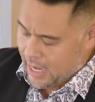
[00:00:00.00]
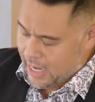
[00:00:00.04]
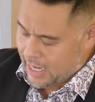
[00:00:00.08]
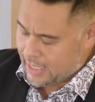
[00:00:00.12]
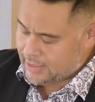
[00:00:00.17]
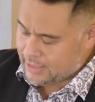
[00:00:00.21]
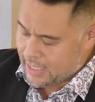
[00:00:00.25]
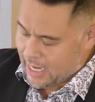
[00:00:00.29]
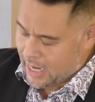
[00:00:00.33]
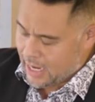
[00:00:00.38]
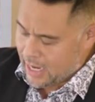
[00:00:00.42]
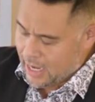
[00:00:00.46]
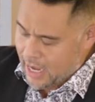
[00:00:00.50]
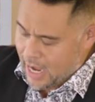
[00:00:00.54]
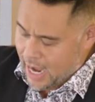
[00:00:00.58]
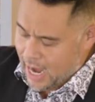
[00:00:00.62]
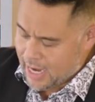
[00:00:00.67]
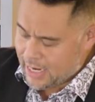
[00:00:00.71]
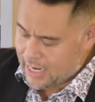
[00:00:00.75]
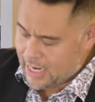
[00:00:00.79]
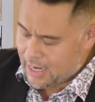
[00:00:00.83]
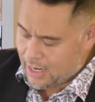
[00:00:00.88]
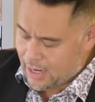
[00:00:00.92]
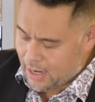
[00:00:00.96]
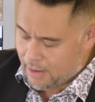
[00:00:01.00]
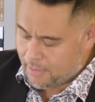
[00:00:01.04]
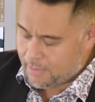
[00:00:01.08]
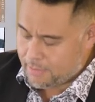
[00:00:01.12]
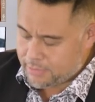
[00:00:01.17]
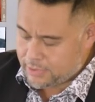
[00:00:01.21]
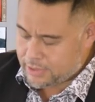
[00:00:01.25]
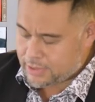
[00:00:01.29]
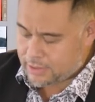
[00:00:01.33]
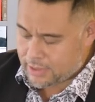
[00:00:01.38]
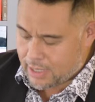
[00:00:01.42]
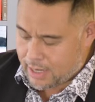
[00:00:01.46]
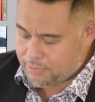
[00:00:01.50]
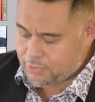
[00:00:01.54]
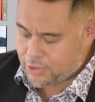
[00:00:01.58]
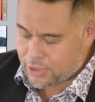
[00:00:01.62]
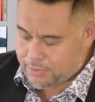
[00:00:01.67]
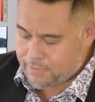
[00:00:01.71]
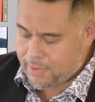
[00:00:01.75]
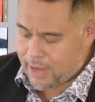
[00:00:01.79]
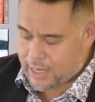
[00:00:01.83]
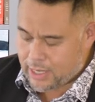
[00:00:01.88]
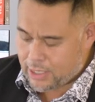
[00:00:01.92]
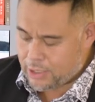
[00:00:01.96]
is that any lumps, I'm
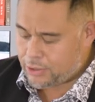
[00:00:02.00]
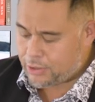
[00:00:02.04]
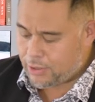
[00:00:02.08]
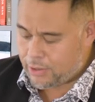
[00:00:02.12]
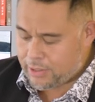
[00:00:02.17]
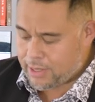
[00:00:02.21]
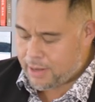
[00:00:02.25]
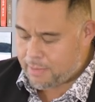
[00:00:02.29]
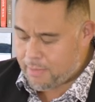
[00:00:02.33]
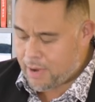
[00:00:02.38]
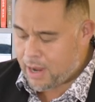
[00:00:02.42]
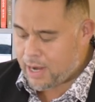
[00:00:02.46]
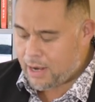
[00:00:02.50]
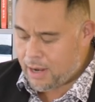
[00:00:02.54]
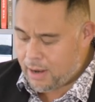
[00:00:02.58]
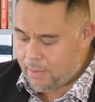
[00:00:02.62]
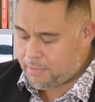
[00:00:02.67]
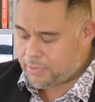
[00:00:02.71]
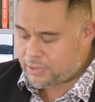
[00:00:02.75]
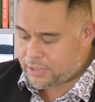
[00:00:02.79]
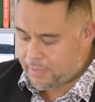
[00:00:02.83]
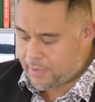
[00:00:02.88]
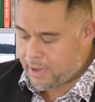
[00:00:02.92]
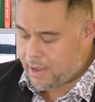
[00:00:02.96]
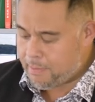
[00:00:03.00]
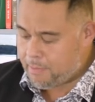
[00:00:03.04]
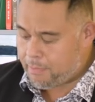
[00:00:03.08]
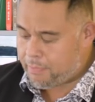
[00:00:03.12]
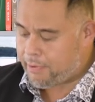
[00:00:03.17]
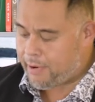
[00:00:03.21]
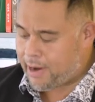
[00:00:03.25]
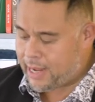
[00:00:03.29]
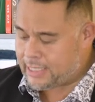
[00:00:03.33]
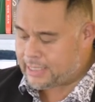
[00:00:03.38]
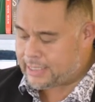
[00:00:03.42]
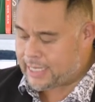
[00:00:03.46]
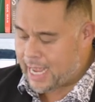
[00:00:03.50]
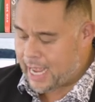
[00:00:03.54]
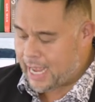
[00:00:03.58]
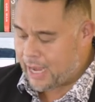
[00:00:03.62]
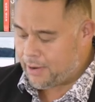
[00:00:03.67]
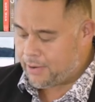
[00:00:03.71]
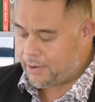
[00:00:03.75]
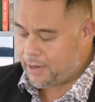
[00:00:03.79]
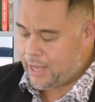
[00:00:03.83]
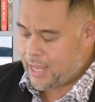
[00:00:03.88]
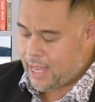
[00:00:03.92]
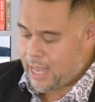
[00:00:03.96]
just making sure that my lumps are being pressed
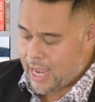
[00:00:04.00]
out.